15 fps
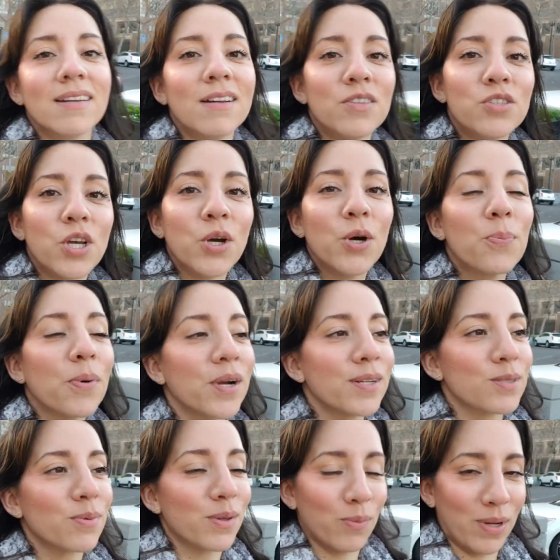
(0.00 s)
two birds
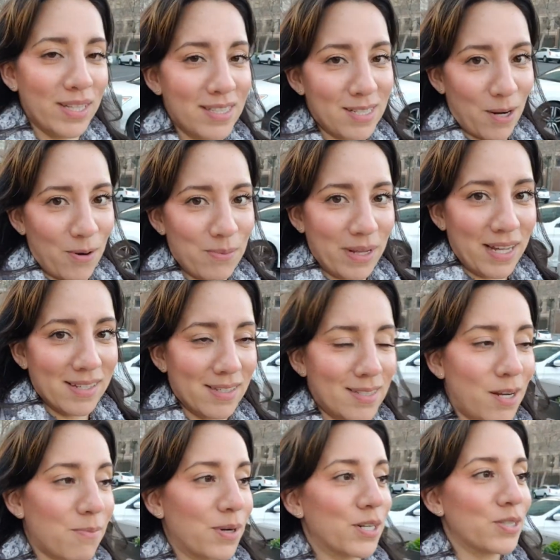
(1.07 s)
with one stone, because this
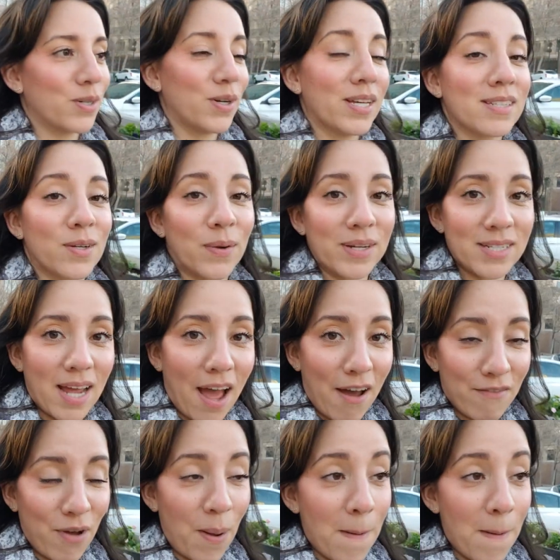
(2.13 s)
commercial is going to have